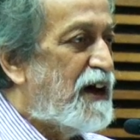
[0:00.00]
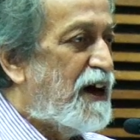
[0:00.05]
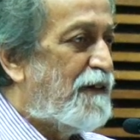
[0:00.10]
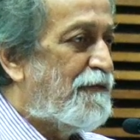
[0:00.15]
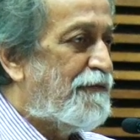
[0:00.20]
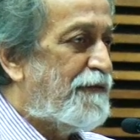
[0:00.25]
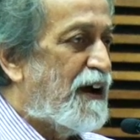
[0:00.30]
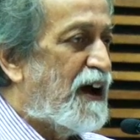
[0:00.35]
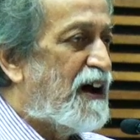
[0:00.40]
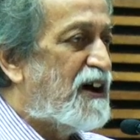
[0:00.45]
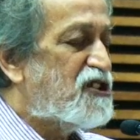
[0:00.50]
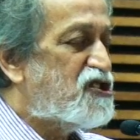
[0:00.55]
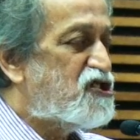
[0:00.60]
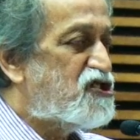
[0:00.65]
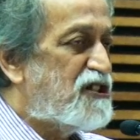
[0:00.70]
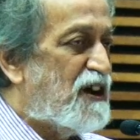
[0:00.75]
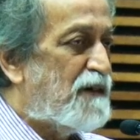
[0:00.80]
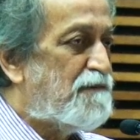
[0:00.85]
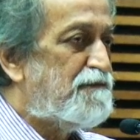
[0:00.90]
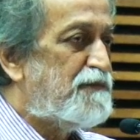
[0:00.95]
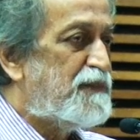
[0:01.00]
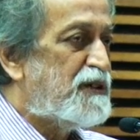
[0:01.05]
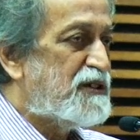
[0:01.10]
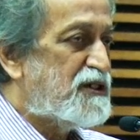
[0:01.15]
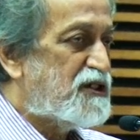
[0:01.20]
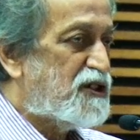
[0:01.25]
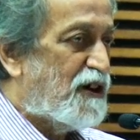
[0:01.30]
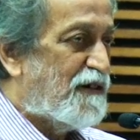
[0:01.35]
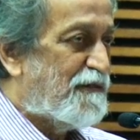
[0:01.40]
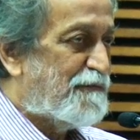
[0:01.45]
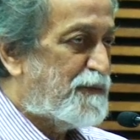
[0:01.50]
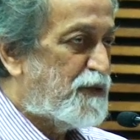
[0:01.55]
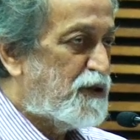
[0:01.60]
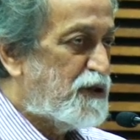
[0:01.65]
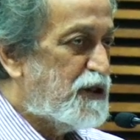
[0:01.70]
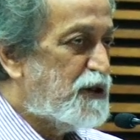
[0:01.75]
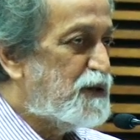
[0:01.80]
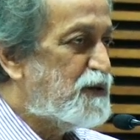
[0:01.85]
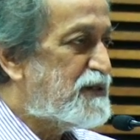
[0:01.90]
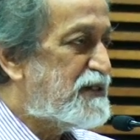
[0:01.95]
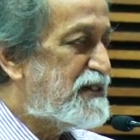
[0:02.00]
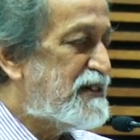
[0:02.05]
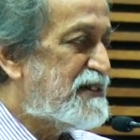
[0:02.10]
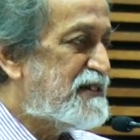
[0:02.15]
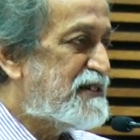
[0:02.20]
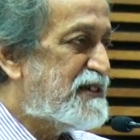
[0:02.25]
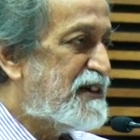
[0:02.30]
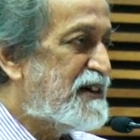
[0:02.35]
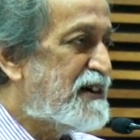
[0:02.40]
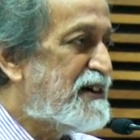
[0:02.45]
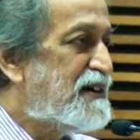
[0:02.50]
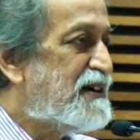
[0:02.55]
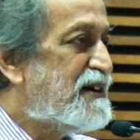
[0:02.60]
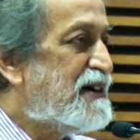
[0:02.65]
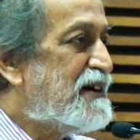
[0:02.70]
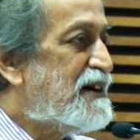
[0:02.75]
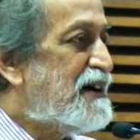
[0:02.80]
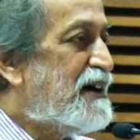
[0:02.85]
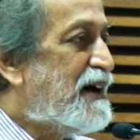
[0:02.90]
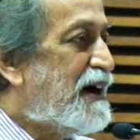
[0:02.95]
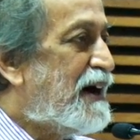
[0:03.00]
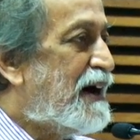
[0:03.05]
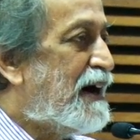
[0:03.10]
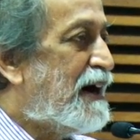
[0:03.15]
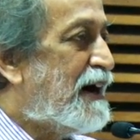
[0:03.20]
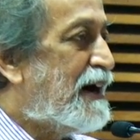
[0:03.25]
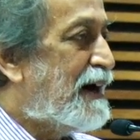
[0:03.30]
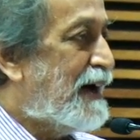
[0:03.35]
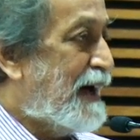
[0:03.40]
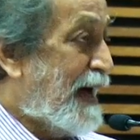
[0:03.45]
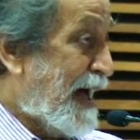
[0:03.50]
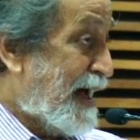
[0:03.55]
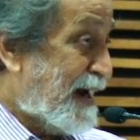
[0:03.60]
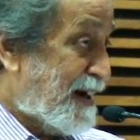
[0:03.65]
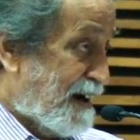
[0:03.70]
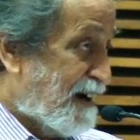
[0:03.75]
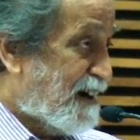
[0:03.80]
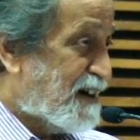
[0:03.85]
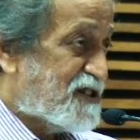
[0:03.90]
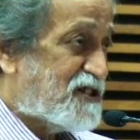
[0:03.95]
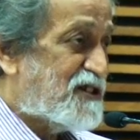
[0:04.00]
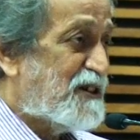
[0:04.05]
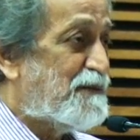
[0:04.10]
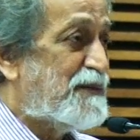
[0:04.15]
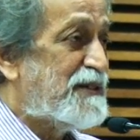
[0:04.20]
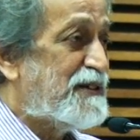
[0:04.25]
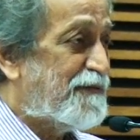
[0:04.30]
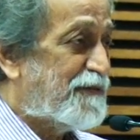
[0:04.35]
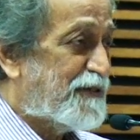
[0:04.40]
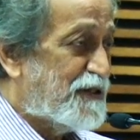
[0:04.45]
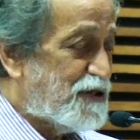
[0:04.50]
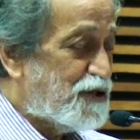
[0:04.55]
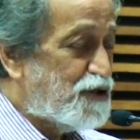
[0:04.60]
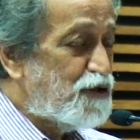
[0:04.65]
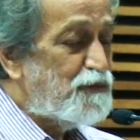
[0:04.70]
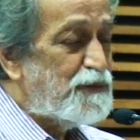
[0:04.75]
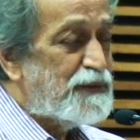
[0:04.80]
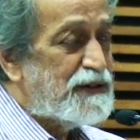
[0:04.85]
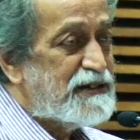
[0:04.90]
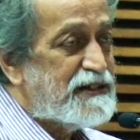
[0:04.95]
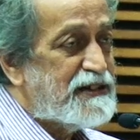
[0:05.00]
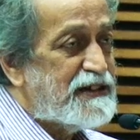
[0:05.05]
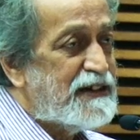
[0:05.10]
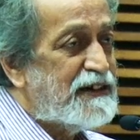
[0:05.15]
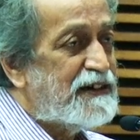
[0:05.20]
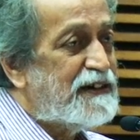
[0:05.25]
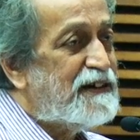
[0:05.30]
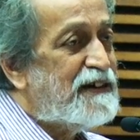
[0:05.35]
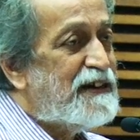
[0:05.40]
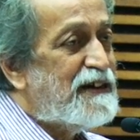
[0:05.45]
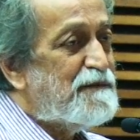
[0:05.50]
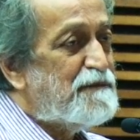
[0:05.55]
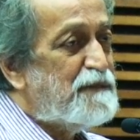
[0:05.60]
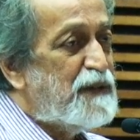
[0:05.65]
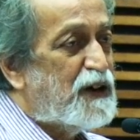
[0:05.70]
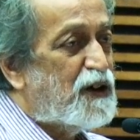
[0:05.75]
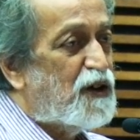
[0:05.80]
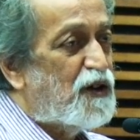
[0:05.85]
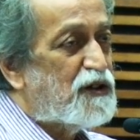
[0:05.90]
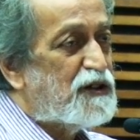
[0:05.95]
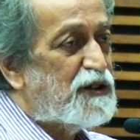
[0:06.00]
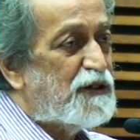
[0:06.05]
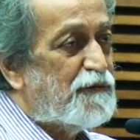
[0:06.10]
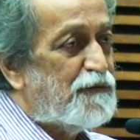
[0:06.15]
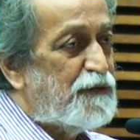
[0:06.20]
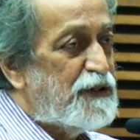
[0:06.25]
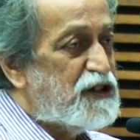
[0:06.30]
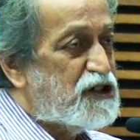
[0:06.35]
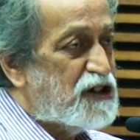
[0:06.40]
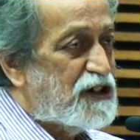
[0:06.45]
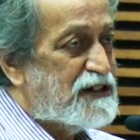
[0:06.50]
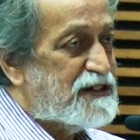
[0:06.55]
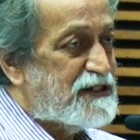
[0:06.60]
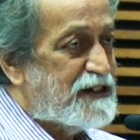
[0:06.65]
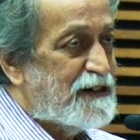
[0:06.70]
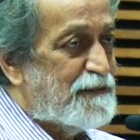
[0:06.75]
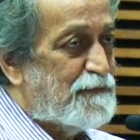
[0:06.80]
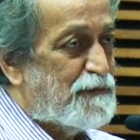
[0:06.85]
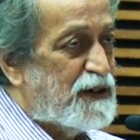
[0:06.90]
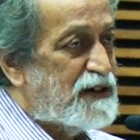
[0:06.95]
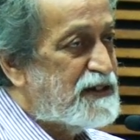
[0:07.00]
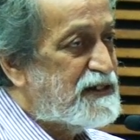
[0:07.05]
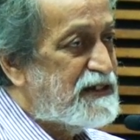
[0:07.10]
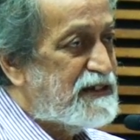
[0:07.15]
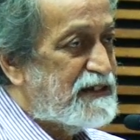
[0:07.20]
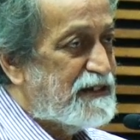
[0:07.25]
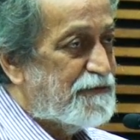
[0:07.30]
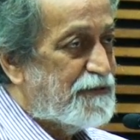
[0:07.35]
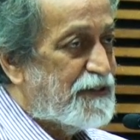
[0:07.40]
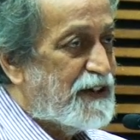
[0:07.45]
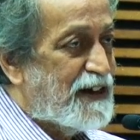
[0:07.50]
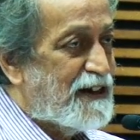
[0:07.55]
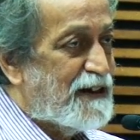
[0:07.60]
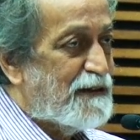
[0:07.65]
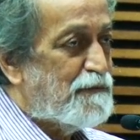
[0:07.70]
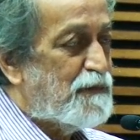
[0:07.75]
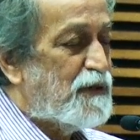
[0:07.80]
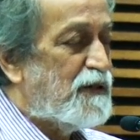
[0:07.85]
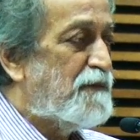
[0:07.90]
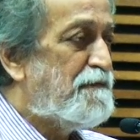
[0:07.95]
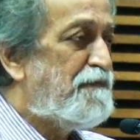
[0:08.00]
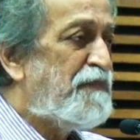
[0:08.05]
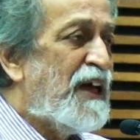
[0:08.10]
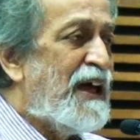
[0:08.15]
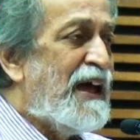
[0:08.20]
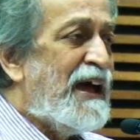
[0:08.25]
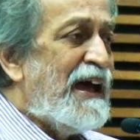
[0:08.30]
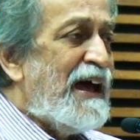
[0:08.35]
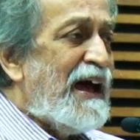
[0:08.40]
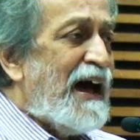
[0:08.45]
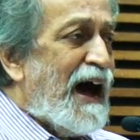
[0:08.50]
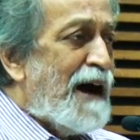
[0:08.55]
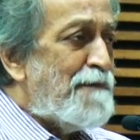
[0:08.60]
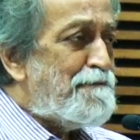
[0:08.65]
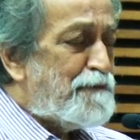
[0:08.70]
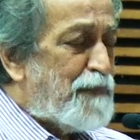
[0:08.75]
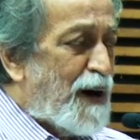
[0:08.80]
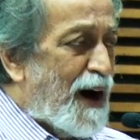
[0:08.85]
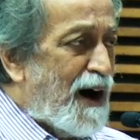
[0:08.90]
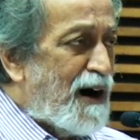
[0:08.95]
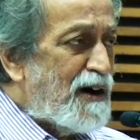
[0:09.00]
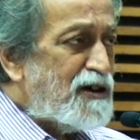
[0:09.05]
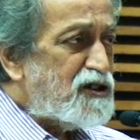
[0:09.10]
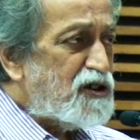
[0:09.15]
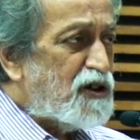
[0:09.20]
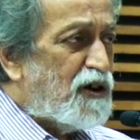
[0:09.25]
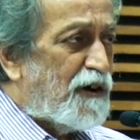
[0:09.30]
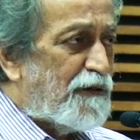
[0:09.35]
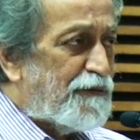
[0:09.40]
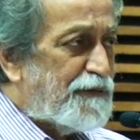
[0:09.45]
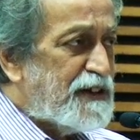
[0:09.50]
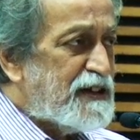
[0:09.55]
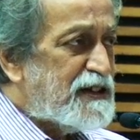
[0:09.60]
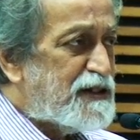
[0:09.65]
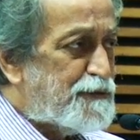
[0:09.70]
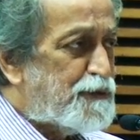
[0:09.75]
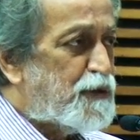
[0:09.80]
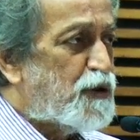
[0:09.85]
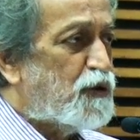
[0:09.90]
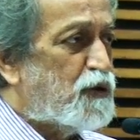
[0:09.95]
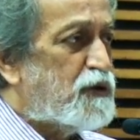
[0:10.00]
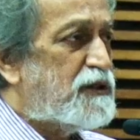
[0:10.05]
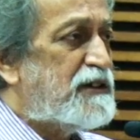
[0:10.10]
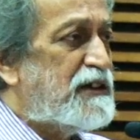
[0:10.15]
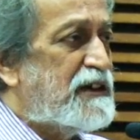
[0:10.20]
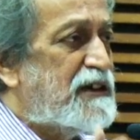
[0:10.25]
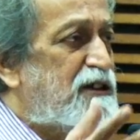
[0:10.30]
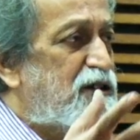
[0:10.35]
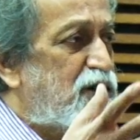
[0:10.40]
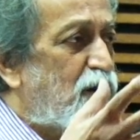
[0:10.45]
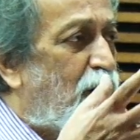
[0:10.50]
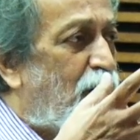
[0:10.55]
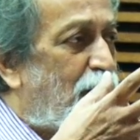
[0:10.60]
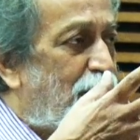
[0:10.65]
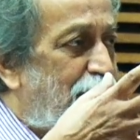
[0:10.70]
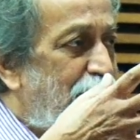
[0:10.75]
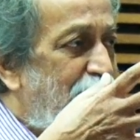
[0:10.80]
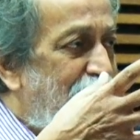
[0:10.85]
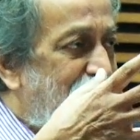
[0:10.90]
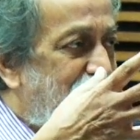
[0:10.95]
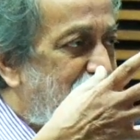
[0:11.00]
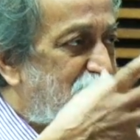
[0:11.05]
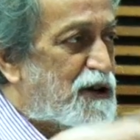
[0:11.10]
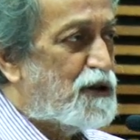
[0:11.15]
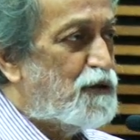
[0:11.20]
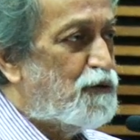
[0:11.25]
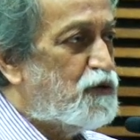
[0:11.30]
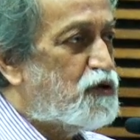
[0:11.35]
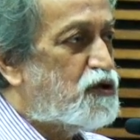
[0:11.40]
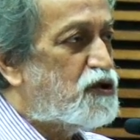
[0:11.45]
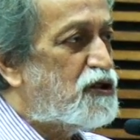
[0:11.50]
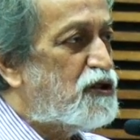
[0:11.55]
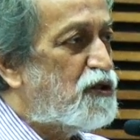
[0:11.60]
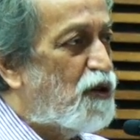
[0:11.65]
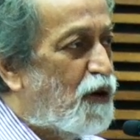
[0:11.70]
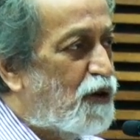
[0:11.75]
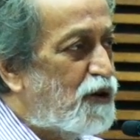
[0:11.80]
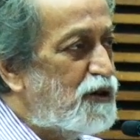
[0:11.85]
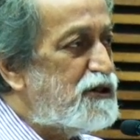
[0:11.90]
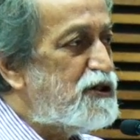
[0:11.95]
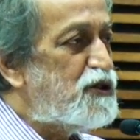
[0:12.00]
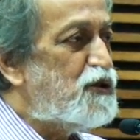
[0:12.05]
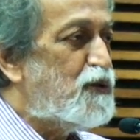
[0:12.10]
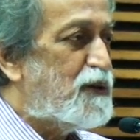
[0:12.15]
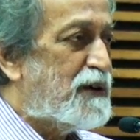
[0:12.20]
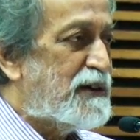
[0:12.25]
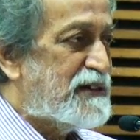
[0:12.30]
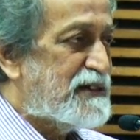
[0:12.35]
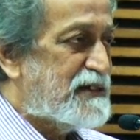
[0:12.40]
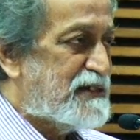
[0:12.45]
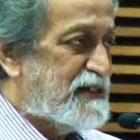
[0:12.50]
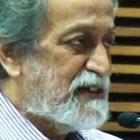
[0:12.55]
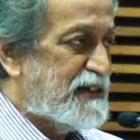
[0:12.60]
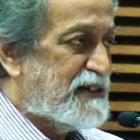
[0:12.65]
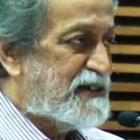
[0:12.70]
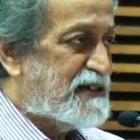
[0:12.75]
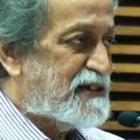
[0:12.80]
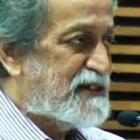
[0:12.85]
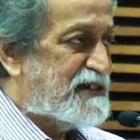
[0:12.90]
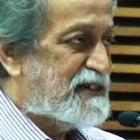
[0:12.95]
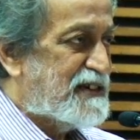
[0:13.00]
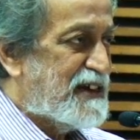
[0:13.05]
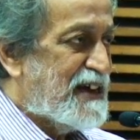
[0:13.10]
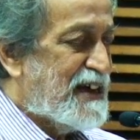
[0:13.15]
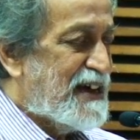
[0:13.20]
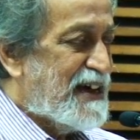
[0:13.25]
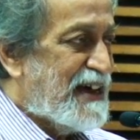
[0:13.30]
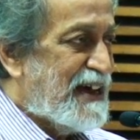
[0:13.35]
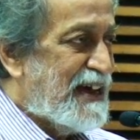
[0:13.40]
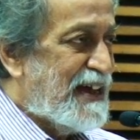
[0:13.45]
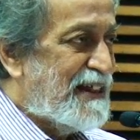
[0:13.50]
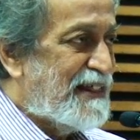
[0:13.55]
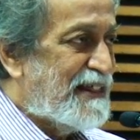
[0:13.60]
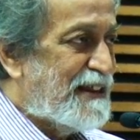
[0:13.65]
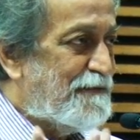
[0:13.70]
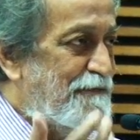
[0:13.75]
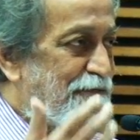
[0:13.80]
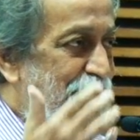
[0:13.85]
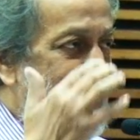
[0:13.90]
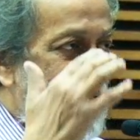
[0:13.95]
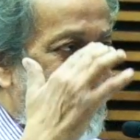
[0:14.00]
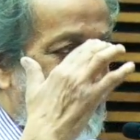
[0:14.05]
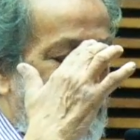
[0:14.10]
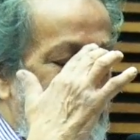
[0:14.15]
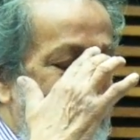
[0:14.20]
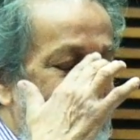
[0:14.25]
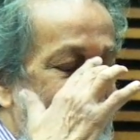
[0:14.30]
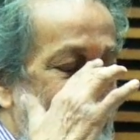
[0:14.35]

of large numbers of producers here and large numbers of consumers here, because of which a surplus is available. A part of this process of exclusion also consists in the fact